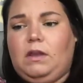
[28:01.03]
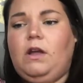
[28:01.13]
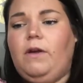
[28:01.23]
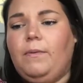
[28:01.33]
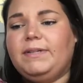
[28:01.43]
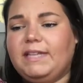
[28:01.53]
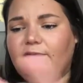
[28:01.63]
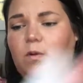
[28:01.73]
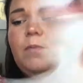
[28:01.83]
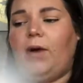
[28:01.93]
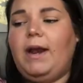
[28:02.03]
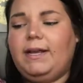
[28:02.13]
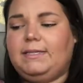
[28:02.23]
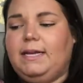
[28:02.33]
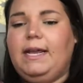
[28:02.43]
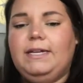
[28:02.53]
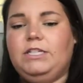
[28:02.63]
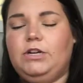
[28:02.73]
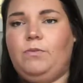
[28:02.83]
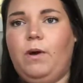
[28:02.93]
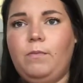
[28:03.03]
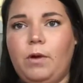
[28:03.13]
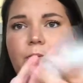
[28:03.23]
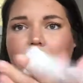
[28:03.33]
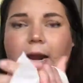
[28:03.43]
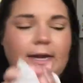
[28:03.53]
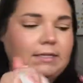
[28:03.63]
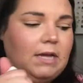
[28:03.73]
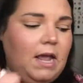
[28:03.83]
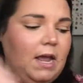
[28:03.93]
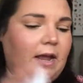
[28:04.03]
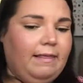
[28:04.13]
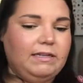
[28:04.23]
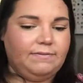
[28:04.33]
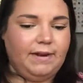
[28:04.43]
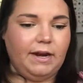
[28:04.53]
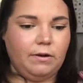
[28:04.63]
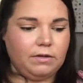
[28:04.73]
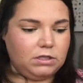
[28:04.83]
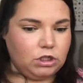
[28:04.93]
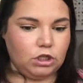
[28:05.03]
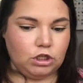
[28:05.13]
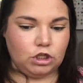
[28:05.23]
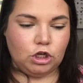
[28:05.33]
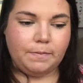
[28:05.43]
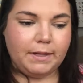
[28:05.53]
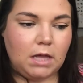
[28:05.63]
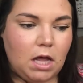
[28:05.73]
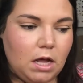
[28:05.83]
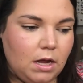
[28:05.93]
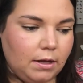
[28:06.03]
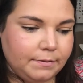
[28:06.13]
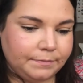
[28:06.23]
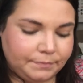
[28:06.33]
All right, we still have more products to get into. One more product. And this video is stupid long.